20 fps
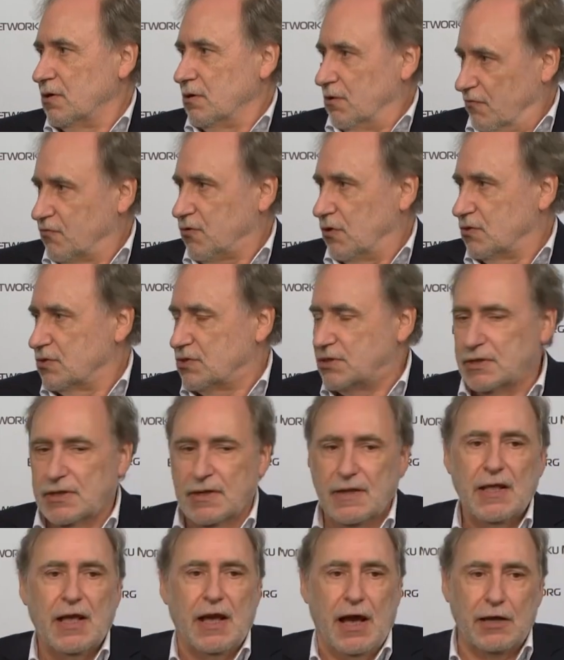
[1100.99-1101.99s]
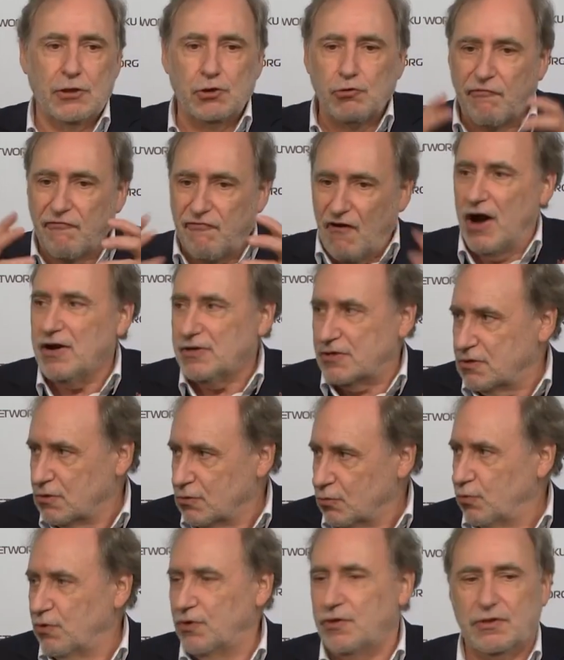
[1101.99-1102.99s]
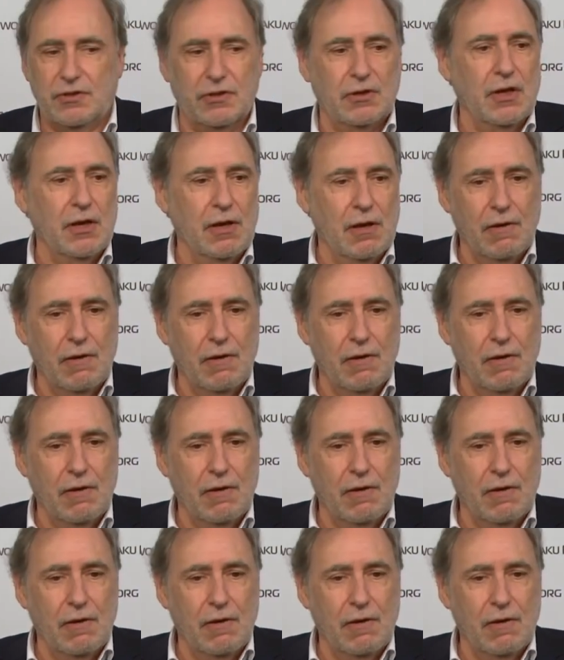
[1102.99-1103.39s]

of course, and you fight with